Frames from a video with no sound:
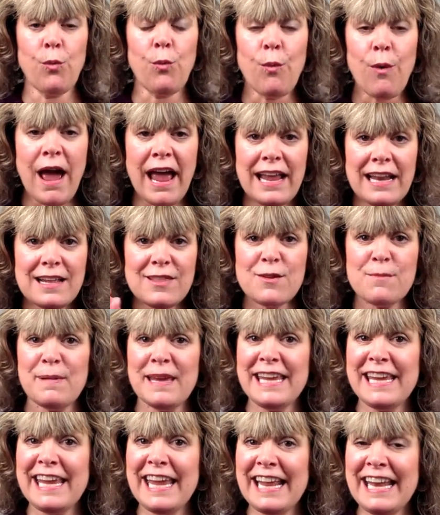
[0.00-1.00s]
right at the
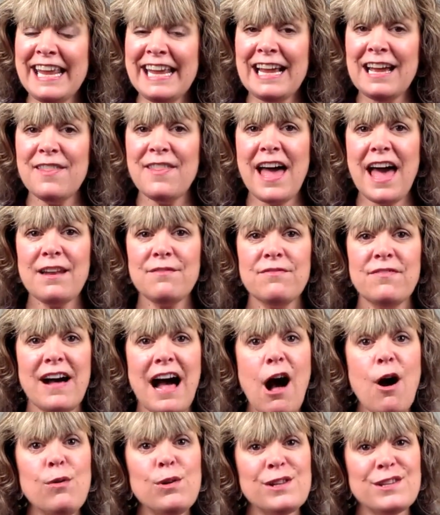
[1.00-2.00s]
beginning of that
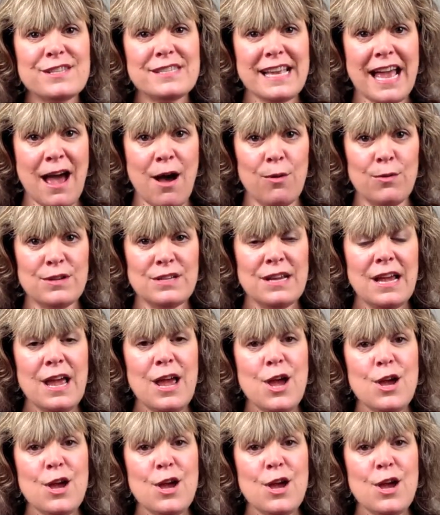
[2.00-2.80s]
vowel sound.